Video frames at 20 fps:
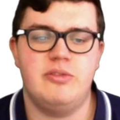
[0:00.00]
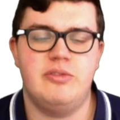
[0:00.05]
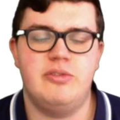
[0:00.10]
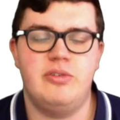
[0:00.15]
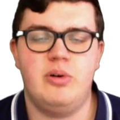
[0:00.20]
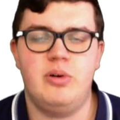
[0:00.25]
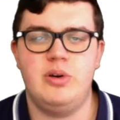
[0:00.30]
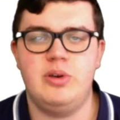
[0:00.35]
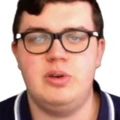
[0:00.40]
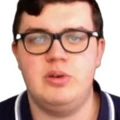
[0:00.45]

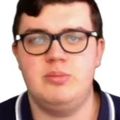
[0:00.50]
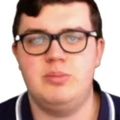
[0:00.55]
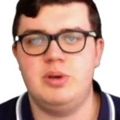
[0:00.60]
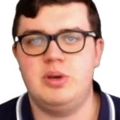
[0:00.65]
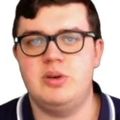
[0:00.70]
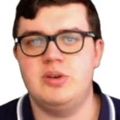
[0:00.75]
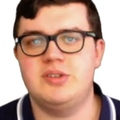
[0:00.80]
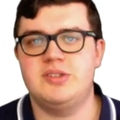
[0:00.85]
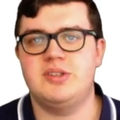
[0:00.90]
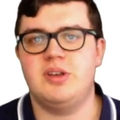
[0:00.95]
for you?
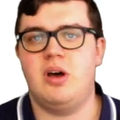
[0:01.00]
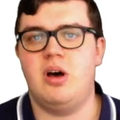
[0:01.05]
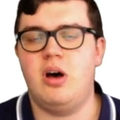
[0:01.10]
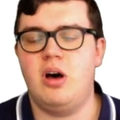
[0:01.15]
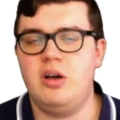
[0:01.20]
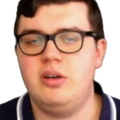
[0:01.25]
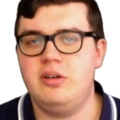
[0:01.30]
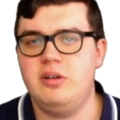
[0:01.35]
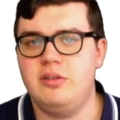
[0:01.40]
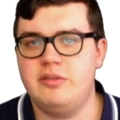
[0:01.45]
Because
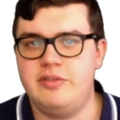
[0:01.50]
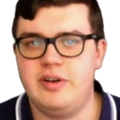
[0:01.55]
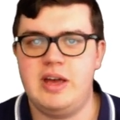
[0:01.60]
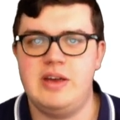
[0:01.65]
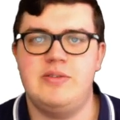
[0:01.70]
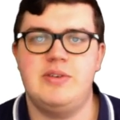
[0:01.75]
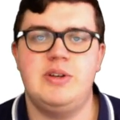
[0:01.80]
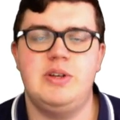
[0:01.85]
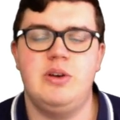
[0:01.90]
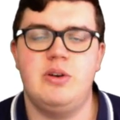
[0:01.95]
on
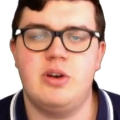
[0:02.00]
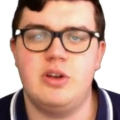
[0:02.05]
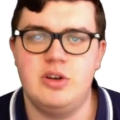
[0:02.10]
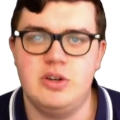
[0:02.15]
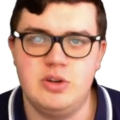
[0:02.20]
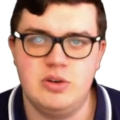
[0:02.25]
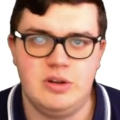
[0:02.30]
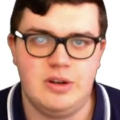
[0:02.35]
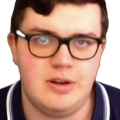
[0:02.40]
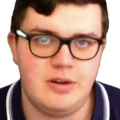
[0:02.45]
Fiverr, you're going to
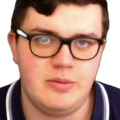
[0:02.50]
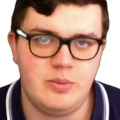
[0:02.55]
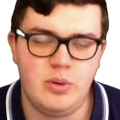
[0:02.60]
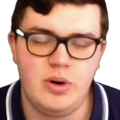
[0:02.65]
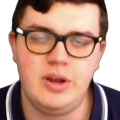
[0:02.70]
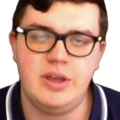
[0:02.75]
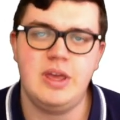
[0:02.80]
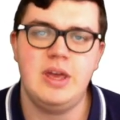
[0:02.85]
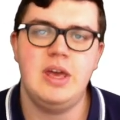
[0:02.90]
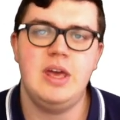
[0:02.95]
do a lot of
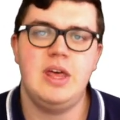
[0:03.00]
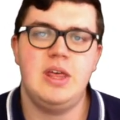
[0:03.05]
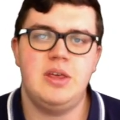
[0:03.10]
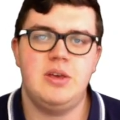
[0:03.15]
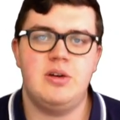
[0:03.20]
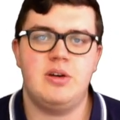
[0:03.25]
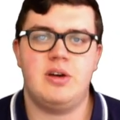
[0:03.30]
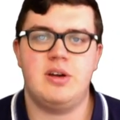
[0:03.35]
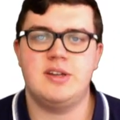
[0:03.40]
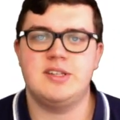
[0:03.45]
work.
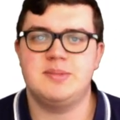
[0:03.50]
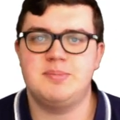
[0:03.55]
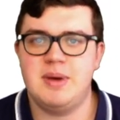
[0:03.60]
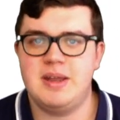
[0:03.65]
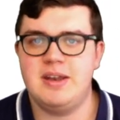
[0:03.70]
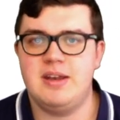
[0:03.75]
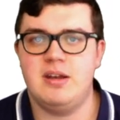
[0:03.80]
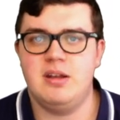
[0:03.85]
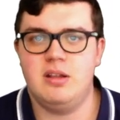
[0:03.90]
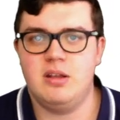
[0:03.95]
You're going to
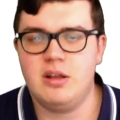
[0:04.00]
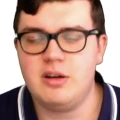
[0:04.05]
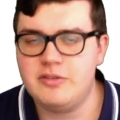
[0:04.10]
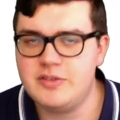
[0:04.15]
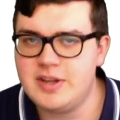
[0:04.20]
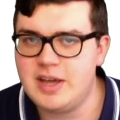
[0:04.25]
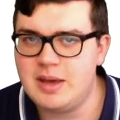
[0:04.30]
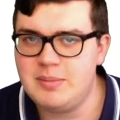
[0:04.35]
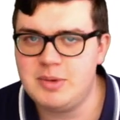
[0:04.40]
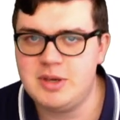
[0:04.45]
spend a lot of
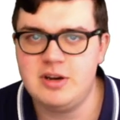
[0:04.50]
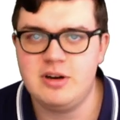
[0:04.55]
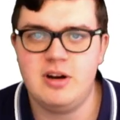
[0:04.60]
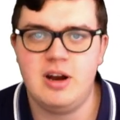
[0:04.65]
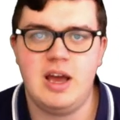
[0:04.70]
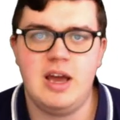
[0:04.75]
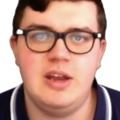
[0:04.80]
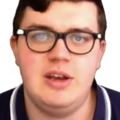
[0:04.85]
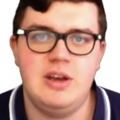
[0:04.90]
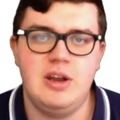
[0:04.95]
time here.
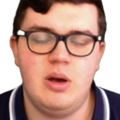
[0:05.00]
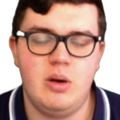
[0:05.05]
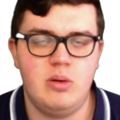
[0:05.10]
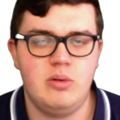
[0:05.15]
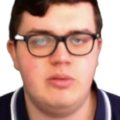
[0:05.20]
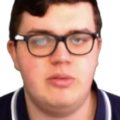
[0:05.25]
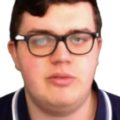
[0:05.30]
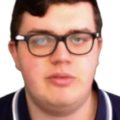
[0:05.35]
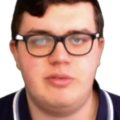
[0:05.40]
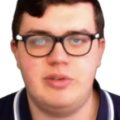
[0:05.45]
I
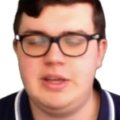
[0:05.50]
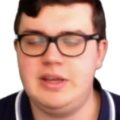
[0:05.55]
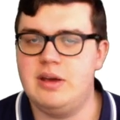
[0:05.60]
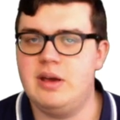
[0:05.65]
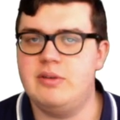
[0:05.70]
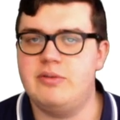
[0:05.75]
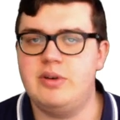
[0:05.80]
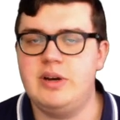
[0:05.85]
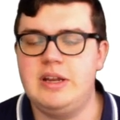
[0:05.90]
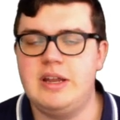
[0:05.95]
know
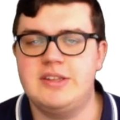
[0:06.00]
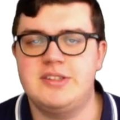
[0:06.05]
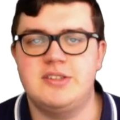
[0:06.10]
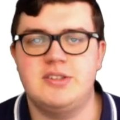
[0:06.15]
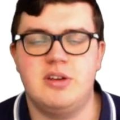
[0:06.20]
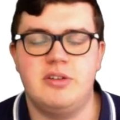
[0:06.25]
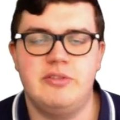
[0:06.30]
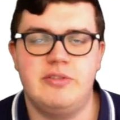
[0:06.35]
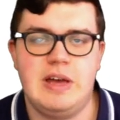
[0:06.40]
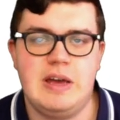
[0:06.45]
freelancers
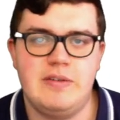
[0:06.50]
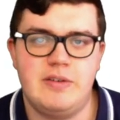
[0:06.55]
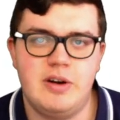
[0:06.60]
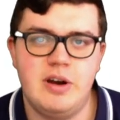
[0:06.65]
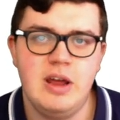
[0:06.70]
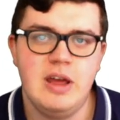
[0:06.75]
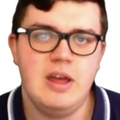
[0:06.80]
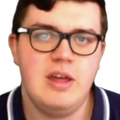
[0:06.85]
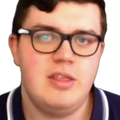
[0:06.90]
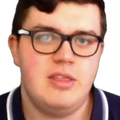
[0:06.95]
on Fiverr
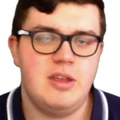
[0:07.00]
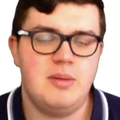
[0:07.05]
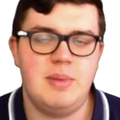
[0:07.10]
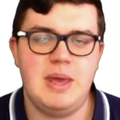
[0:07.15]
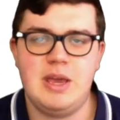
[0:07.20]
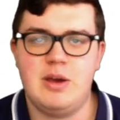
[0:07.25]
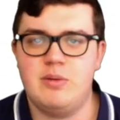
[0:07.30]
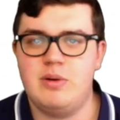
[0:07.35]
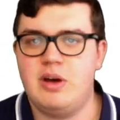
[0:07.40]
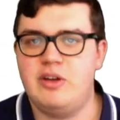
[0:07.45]
that
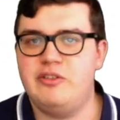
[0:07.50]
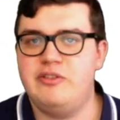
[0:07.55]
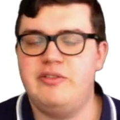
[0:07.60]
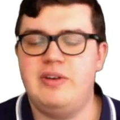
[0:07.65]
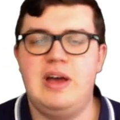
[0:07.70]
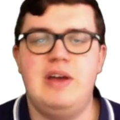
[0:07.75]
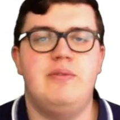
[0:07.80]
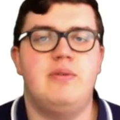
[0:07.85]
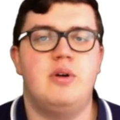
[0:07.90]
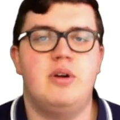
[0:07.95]
make around
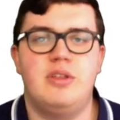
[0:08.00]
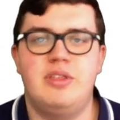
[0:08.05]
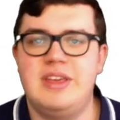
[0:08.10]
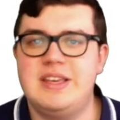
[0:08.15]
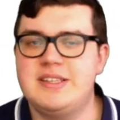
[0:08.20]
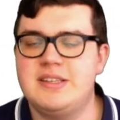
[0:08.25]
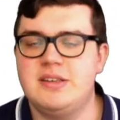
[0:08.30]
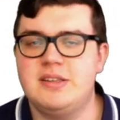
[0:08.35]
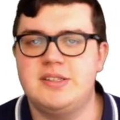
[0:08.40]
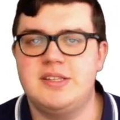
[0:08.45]
$5,000 or
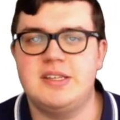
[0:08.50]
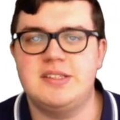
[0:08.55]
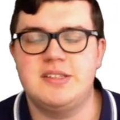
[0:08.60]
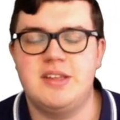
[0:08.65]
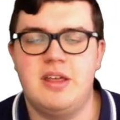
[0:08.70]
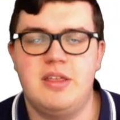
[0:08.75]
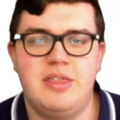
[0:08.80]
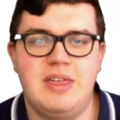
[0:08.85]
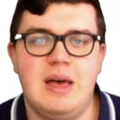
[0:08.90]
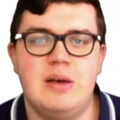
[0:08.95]

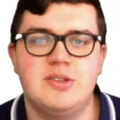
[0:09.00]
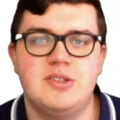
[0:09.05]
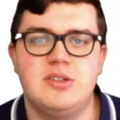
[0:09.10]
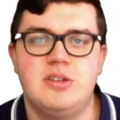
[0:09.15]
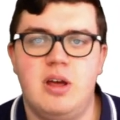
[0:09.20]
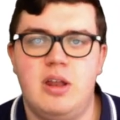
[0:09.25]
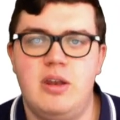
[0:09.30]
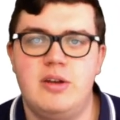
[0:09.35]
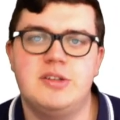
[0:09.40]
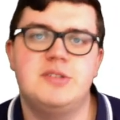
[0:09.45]

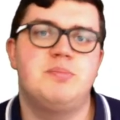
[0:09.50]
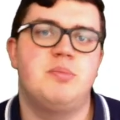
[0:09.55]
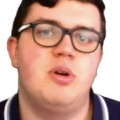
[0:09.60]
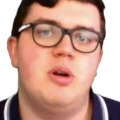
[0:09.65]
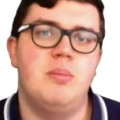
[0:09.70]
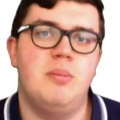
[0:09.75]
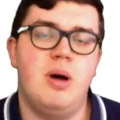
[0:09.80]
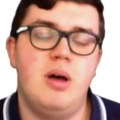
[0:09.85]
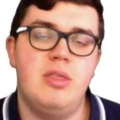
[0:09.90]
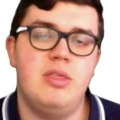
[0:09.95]
$6,000 per
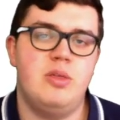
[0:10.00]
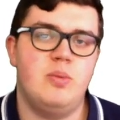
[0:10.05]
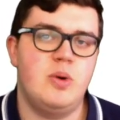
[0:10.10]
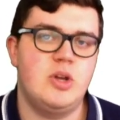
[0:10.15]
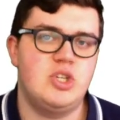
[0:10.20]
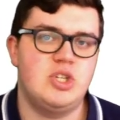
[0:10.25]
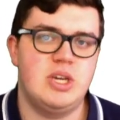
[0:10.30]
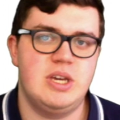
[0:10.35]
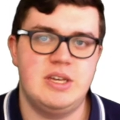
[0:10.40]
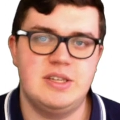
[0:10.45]
month,
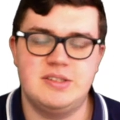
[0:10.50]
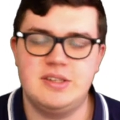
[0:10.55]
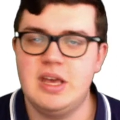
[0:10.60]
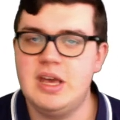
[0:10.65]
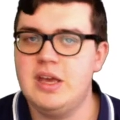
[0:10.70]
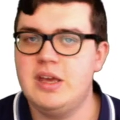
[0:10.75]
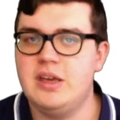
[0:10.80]
which is,